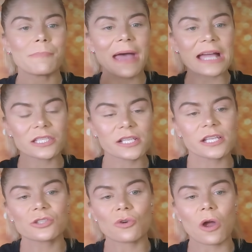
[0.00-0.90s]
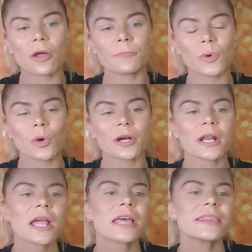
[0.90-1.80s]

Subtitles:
back to the drawing board,